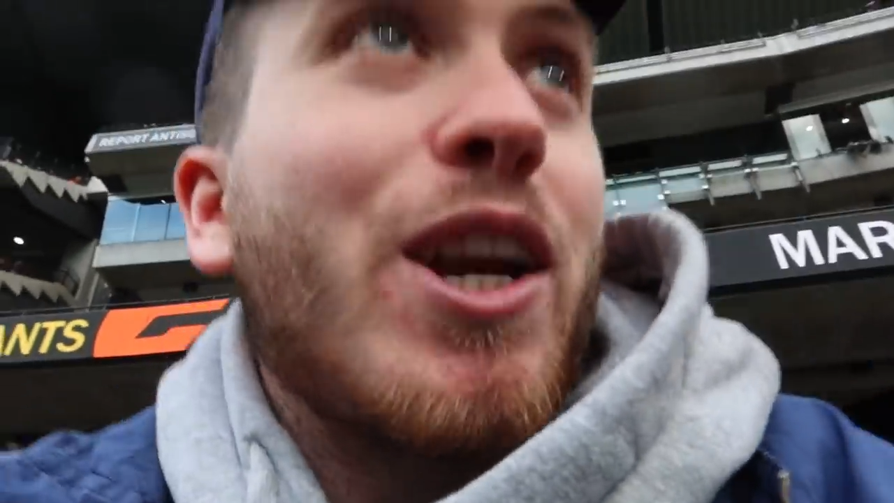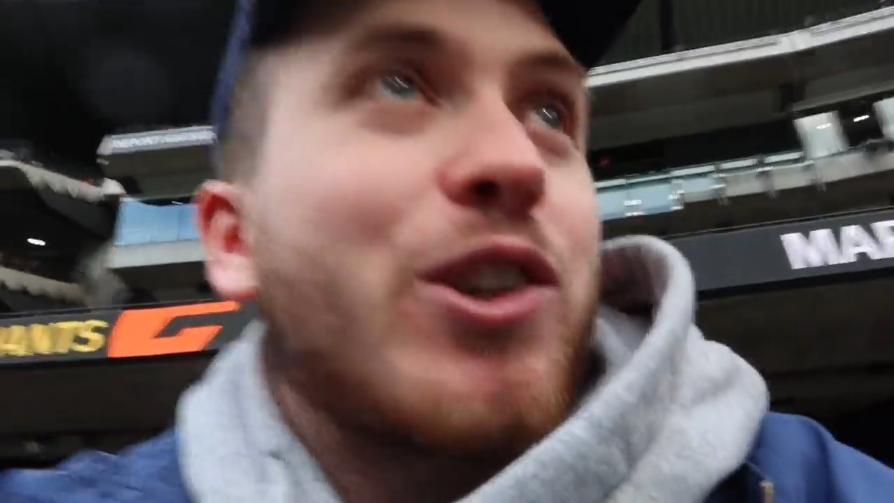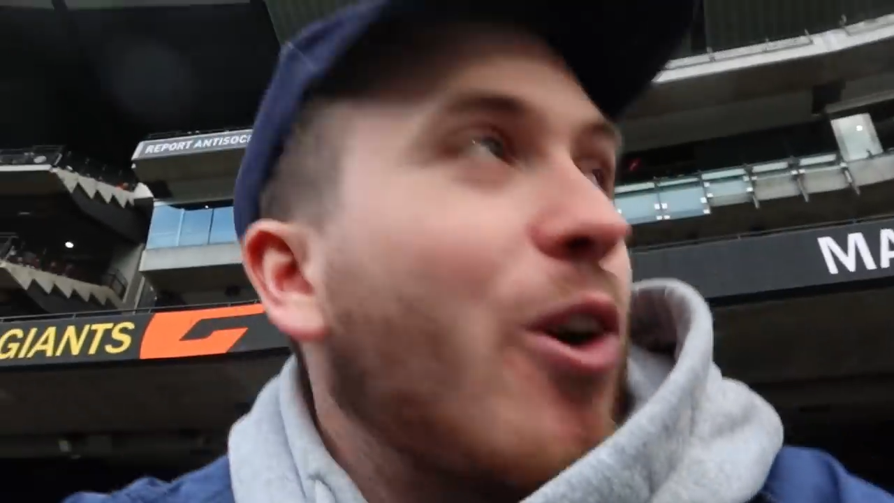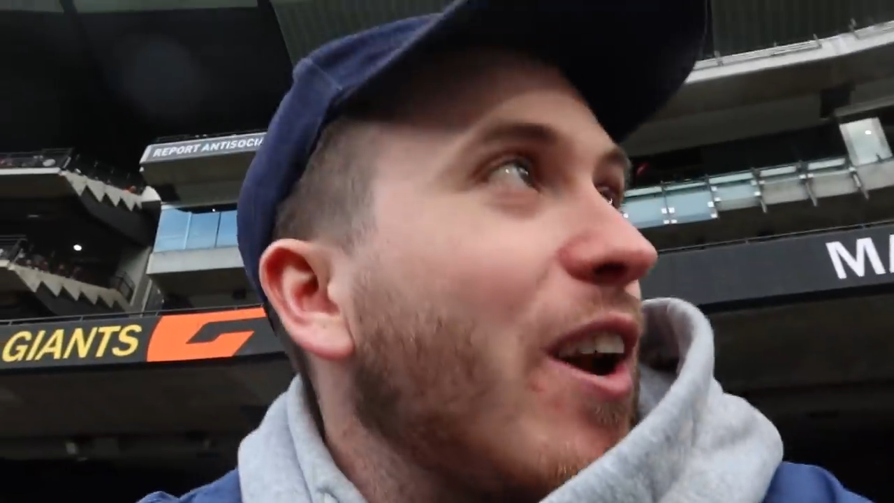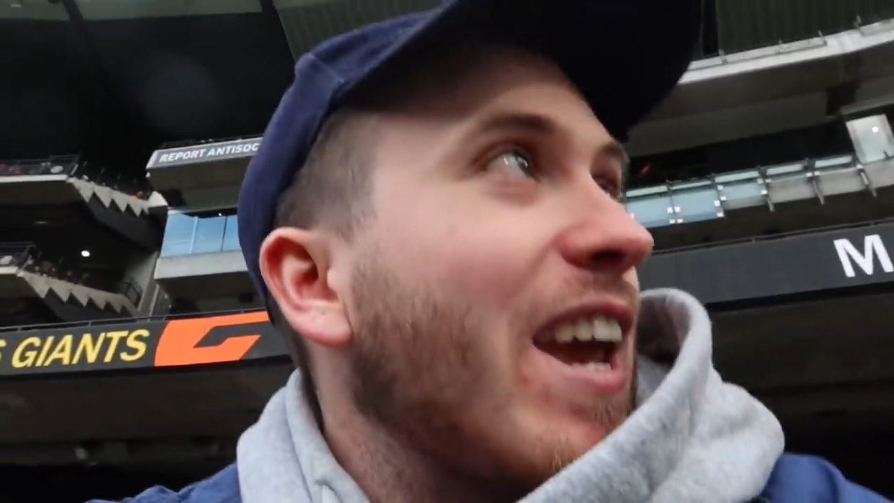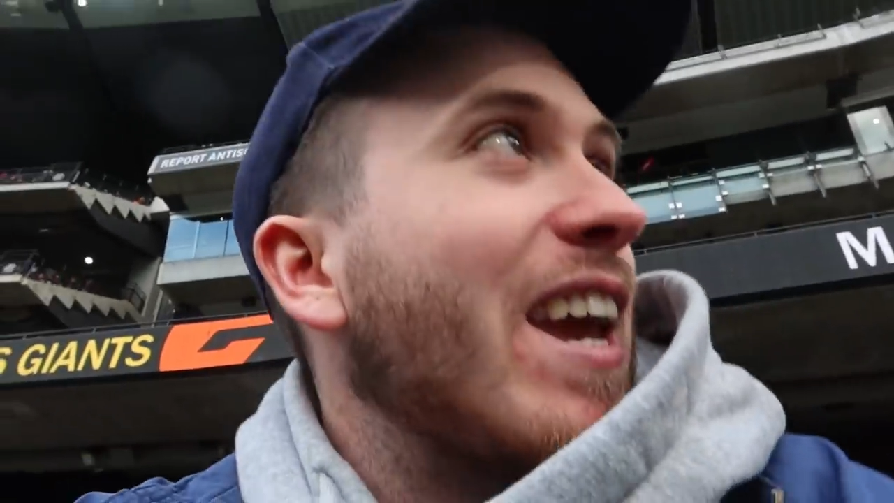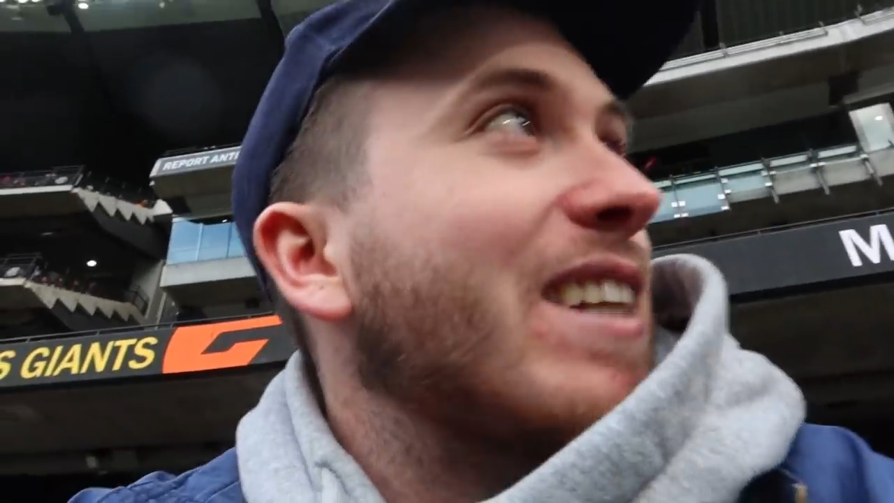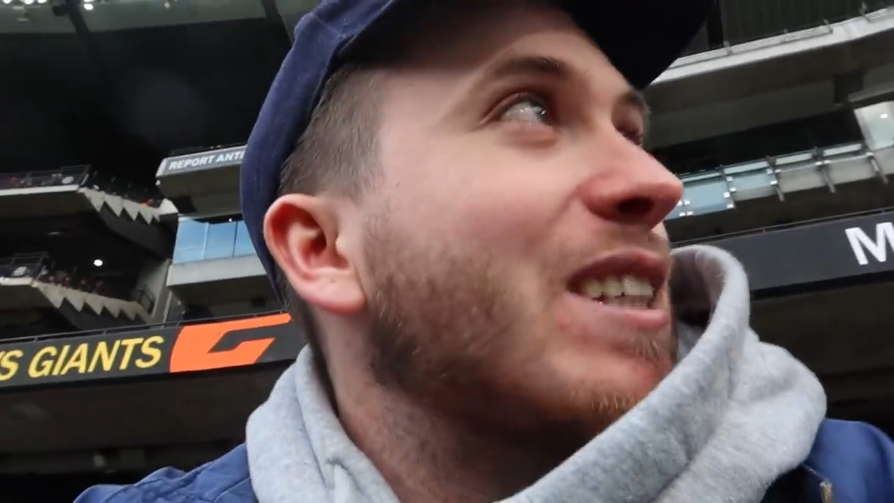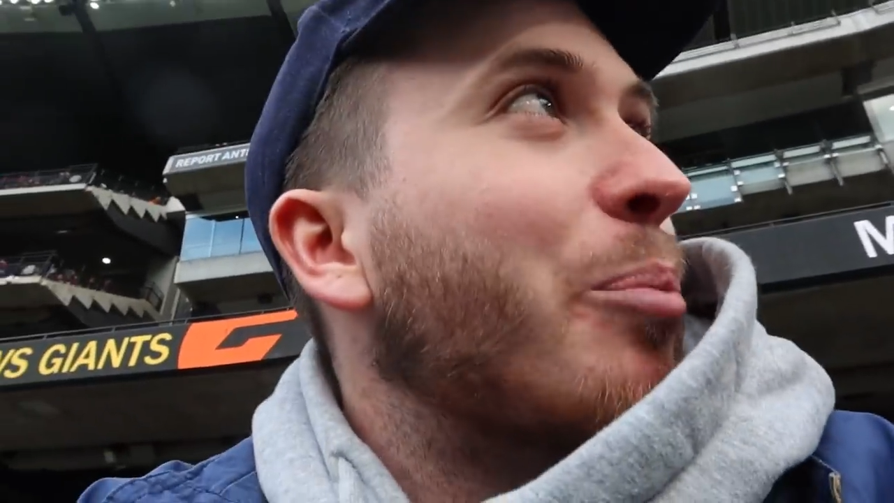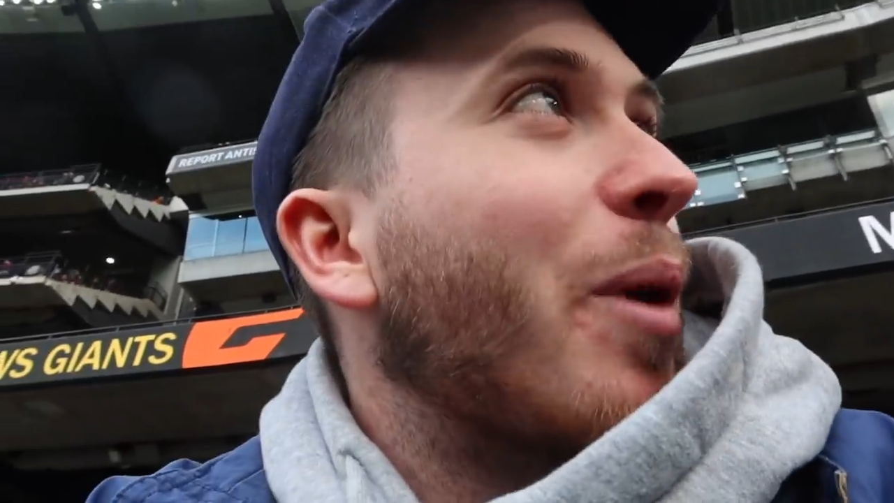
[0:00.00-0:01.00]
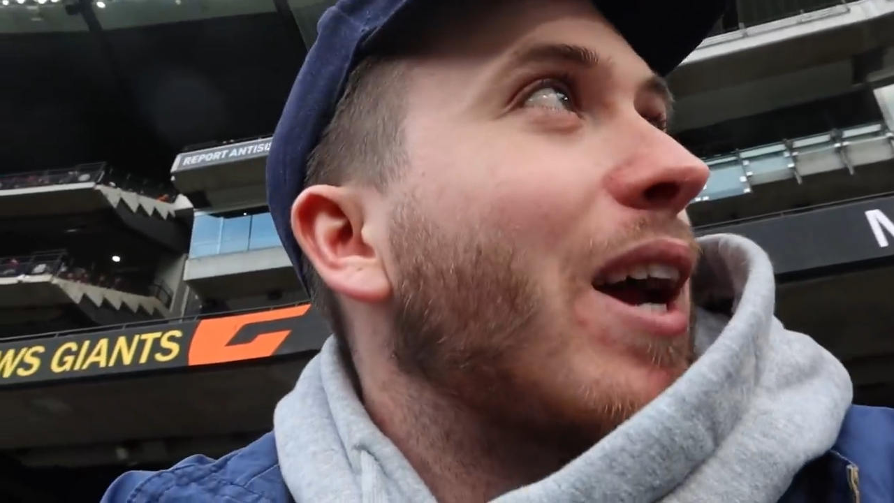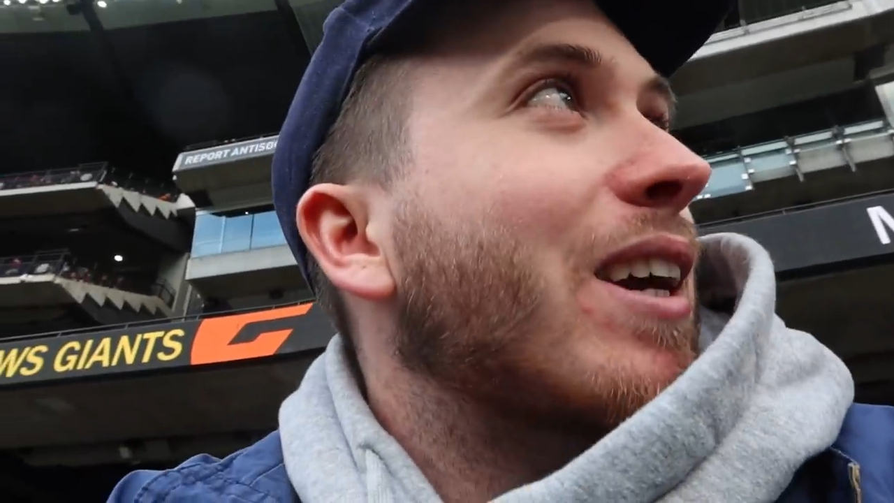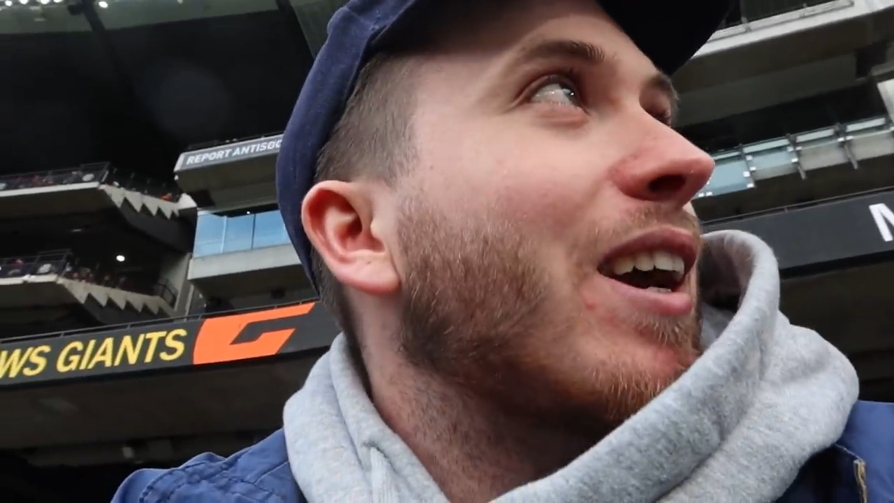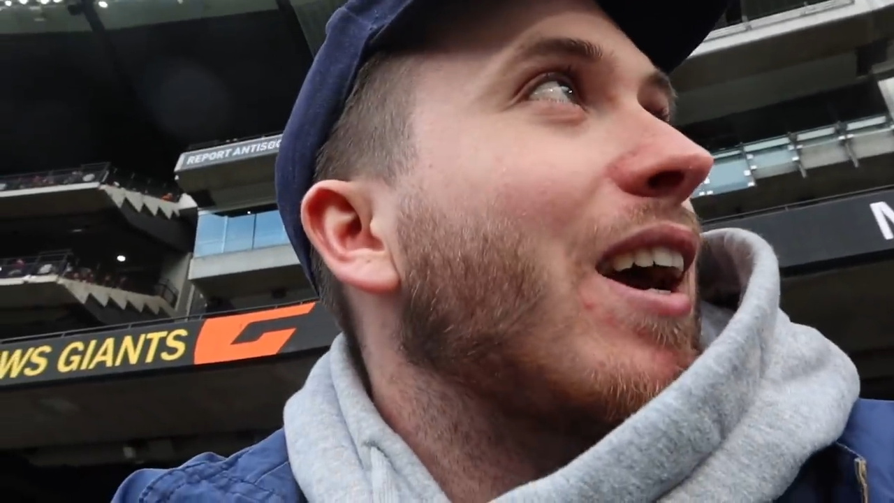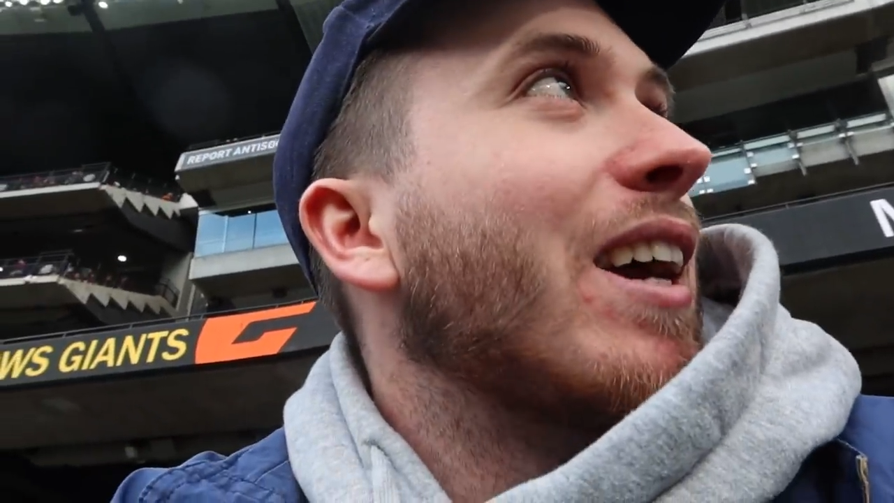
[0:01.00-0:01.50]
we're trying to answer
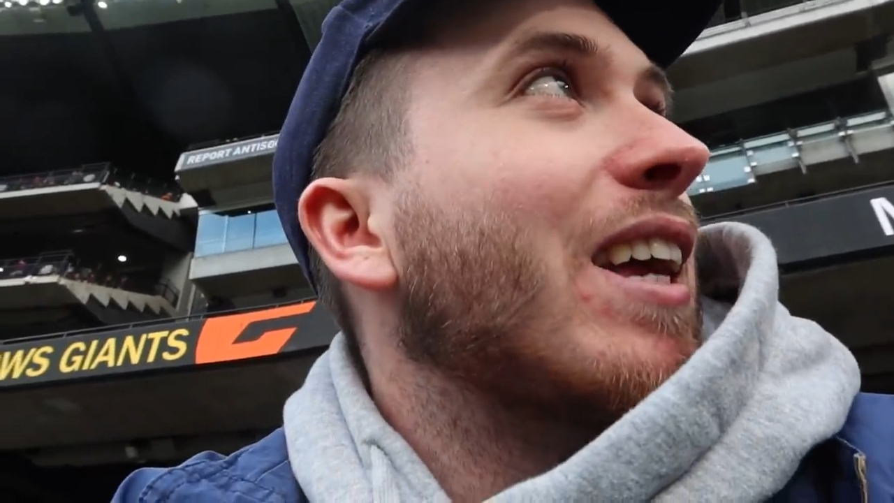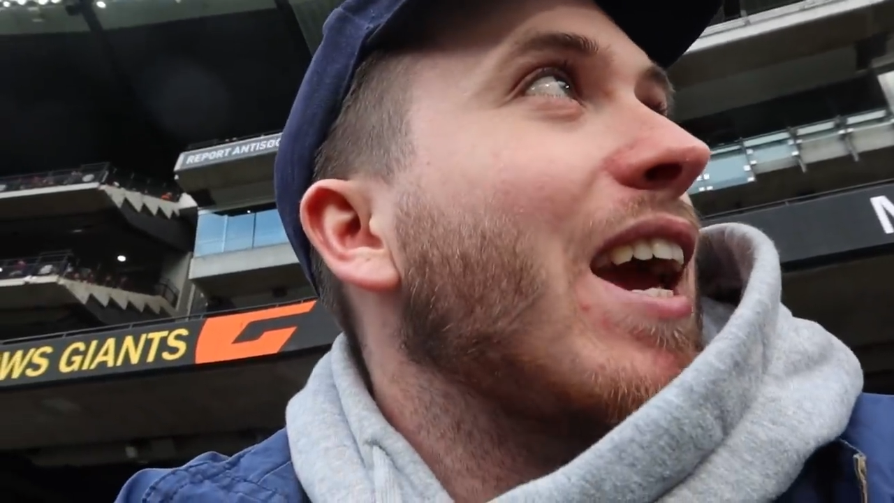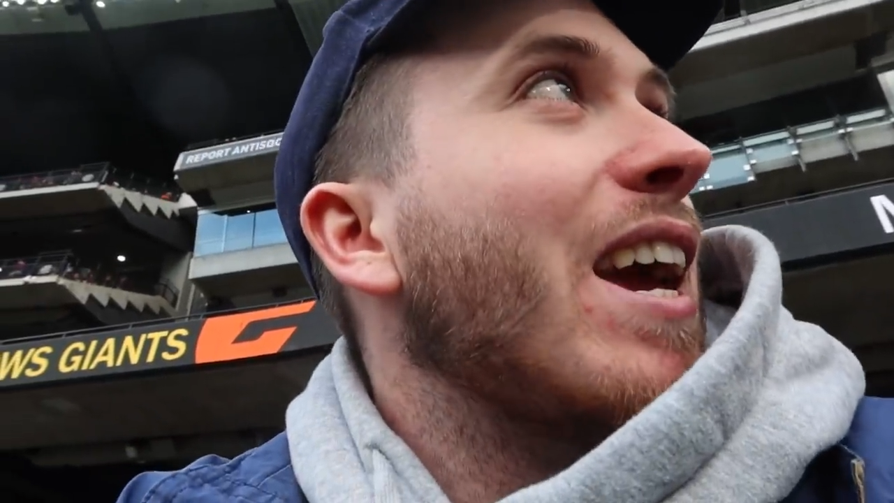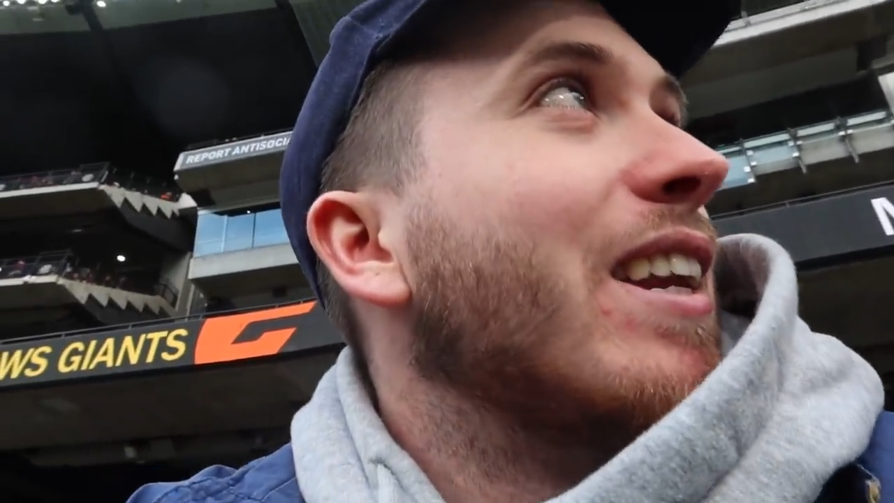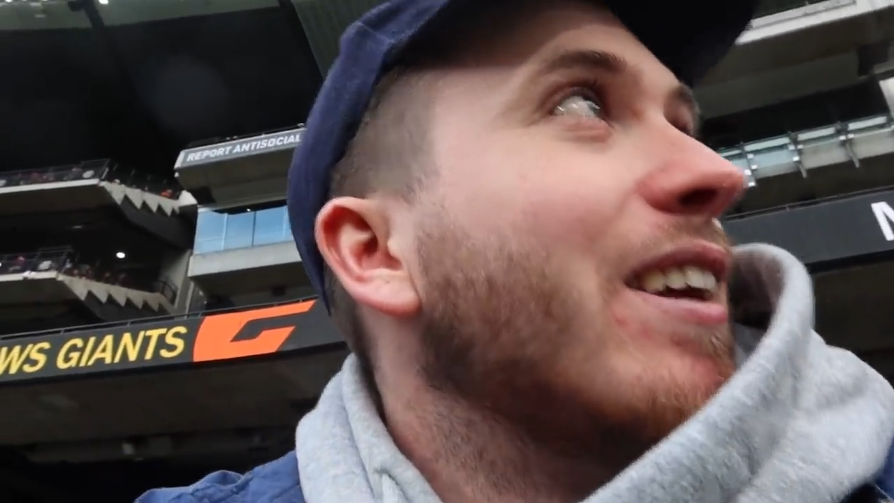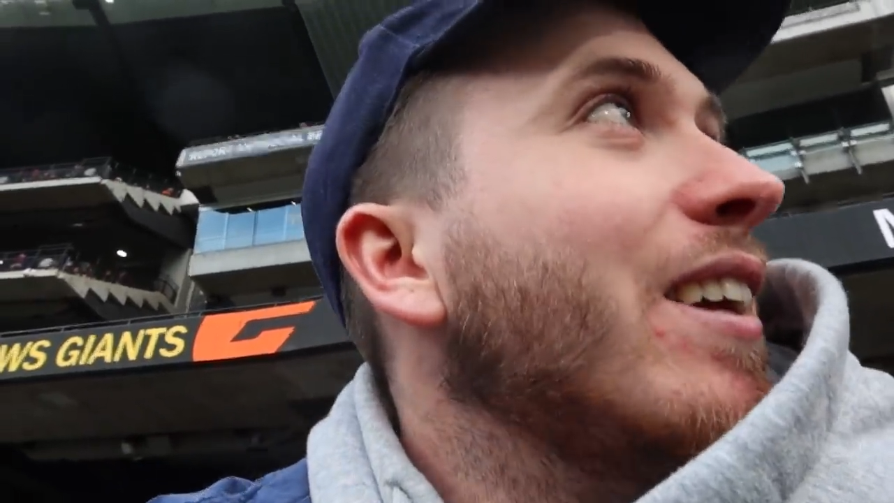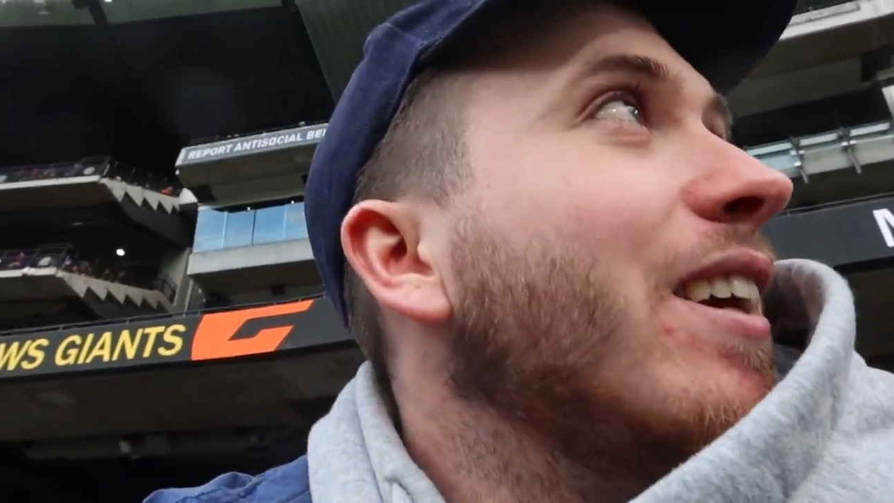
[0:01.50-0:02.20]
back again.